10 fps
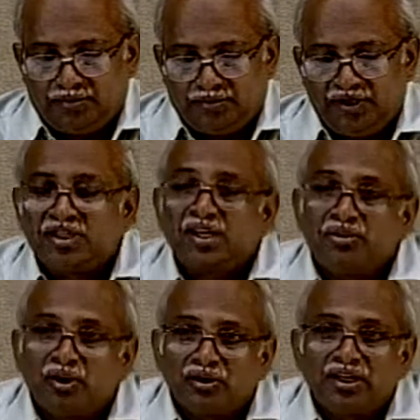it can be
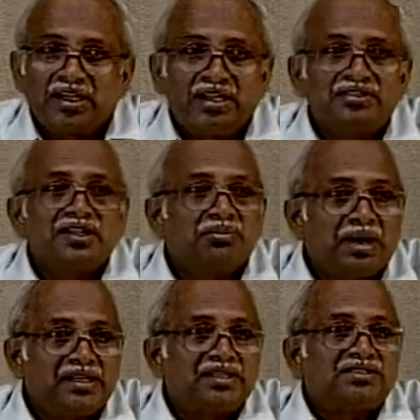organized and
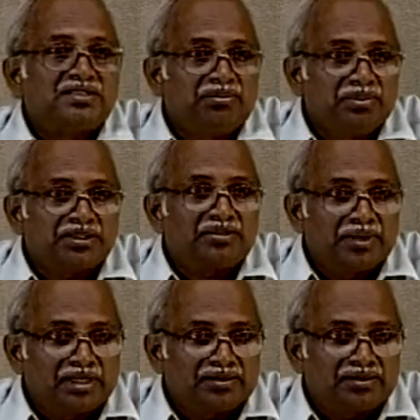managed in a better
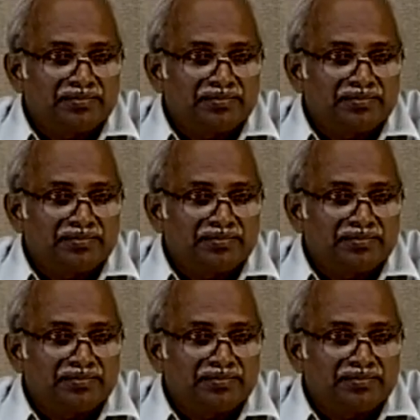manner.